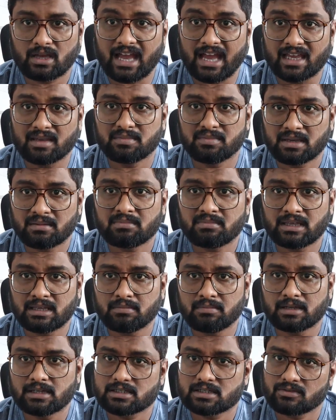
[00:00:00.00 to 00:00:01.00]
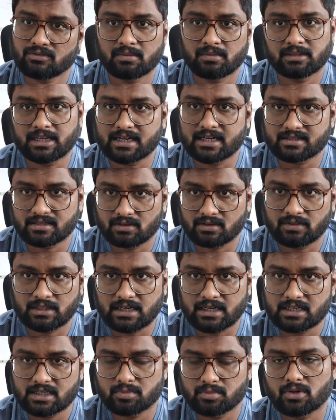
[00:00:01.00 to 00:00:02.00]
I B M emails from that server.
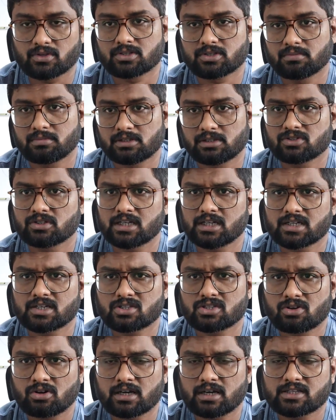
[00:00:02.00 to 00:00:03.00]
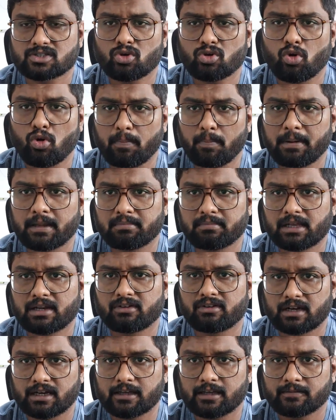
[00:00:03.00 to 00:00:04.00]
That is possible. So that is called as an open mail
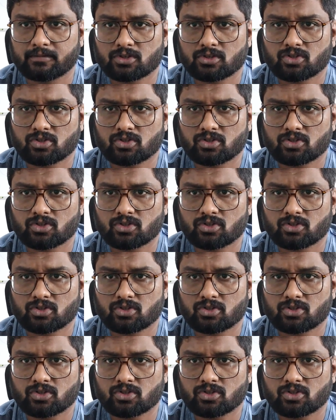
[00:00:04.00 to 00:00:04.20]
relay.